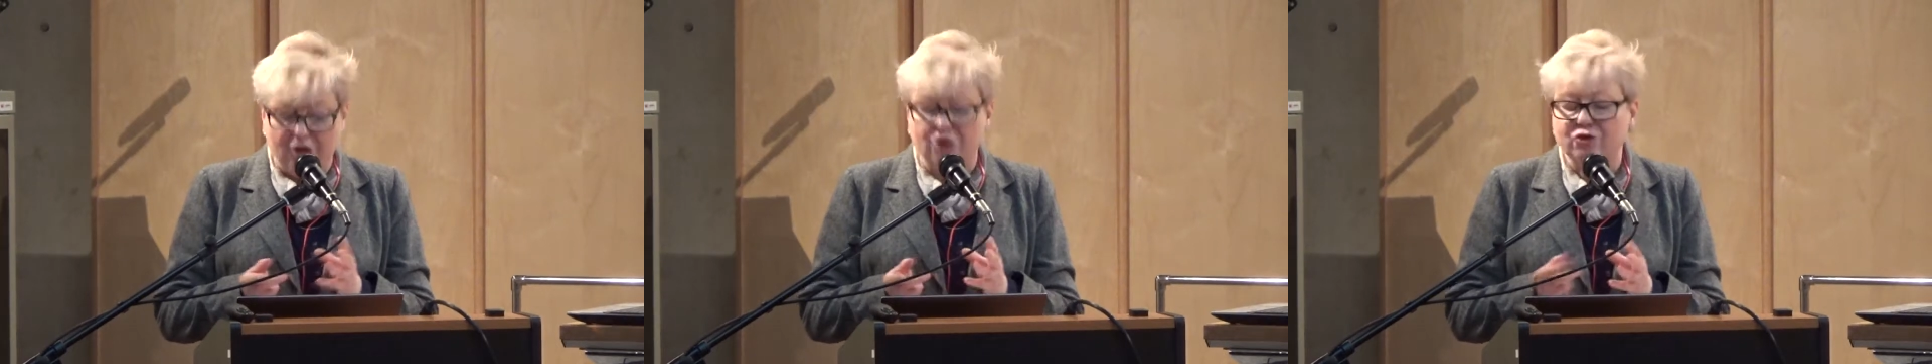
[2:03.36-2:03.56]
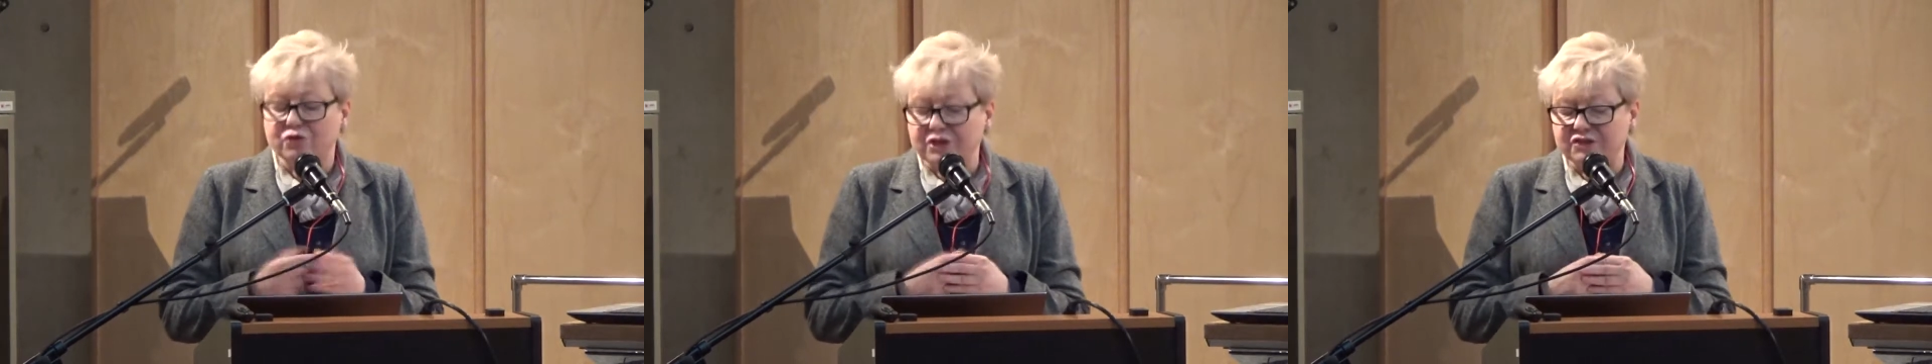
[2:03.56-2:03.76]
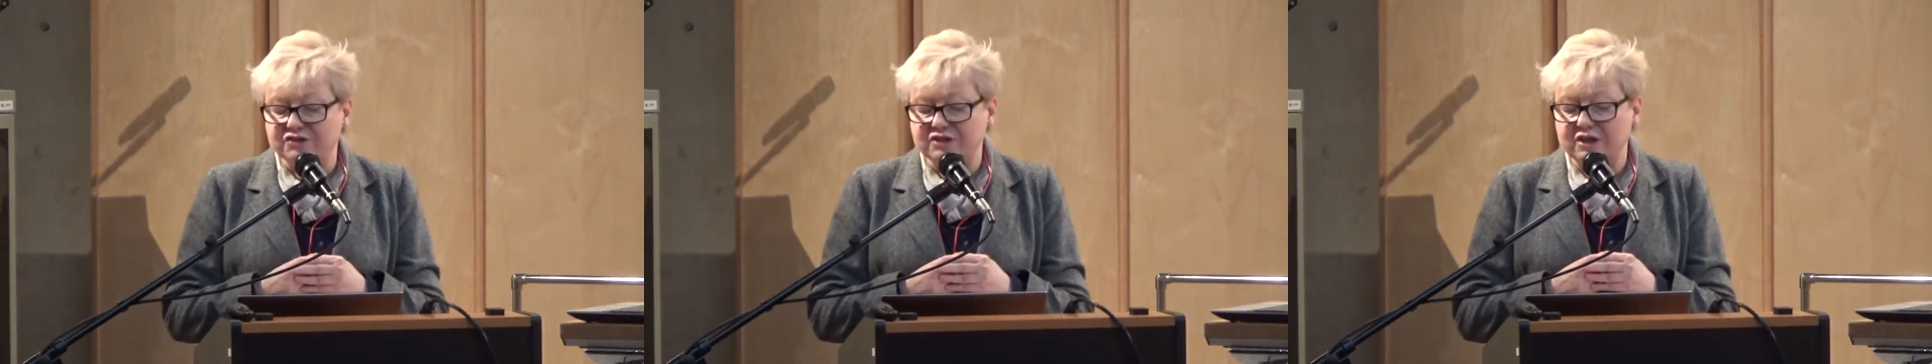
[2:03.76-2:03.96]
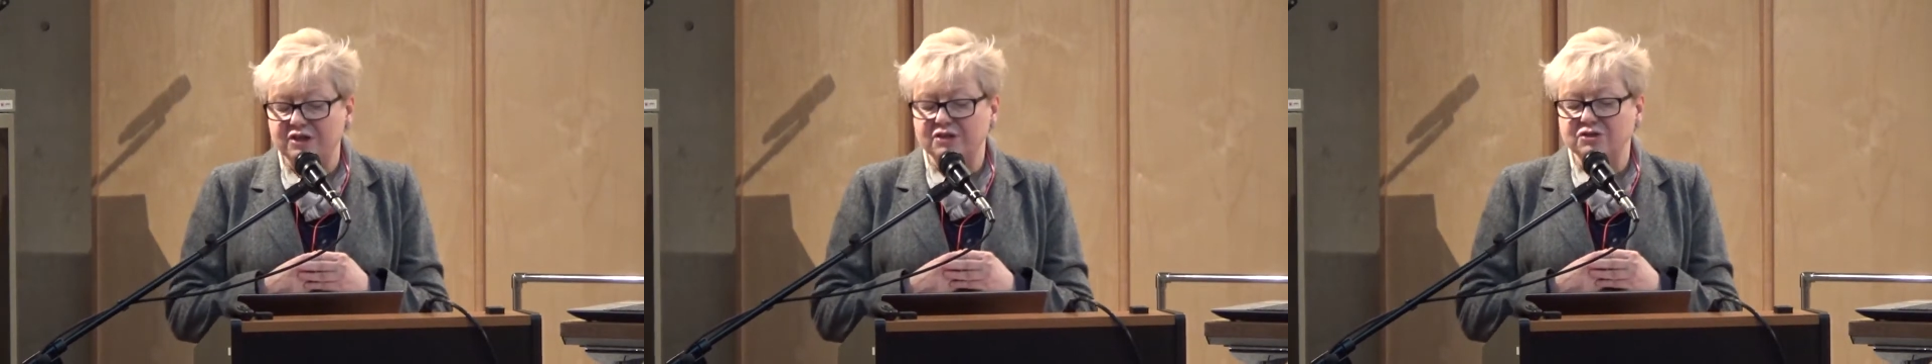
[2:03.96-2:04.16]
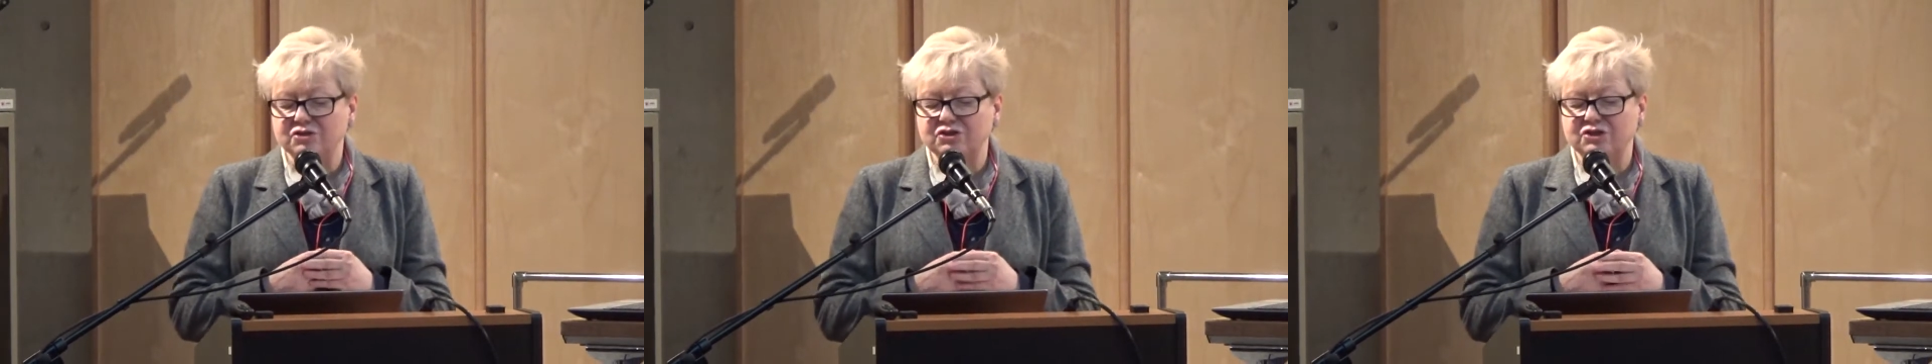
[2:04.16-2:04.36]

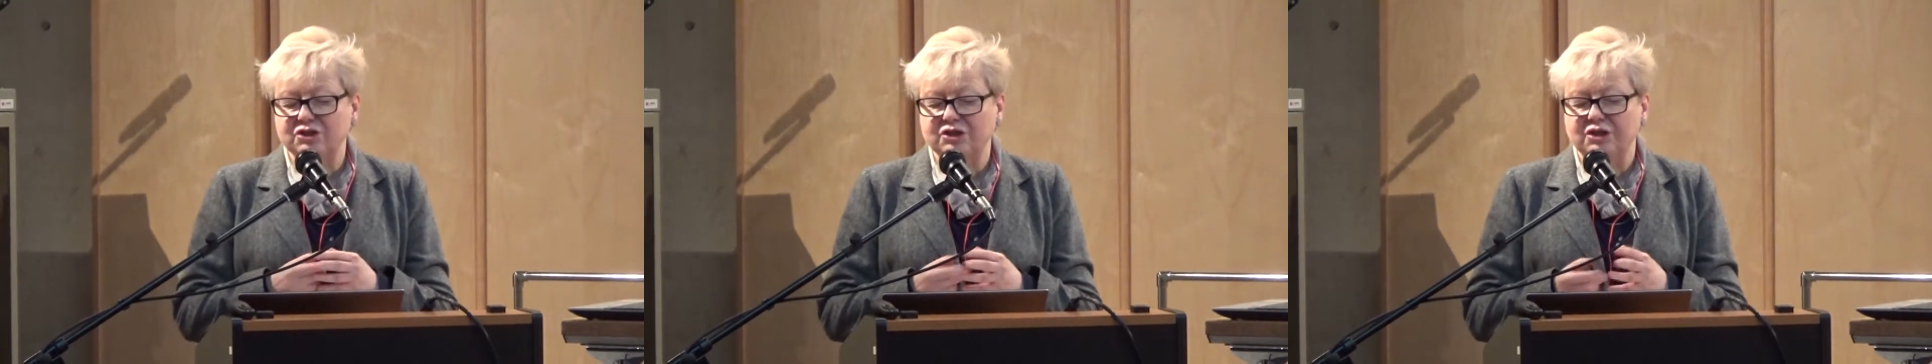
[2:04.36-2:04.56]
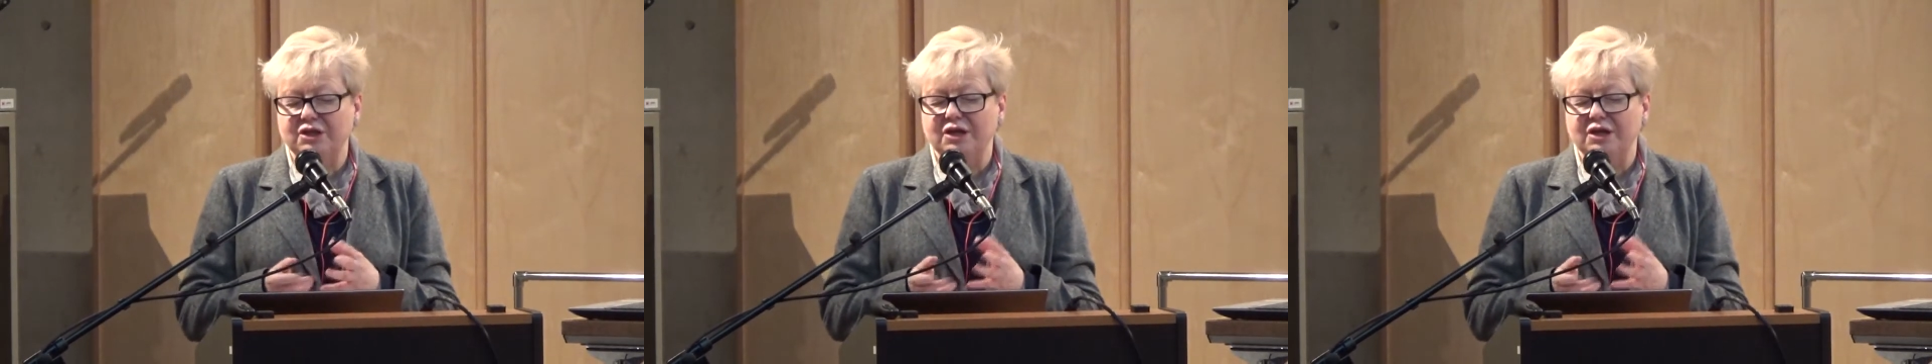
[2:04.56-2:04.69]
research,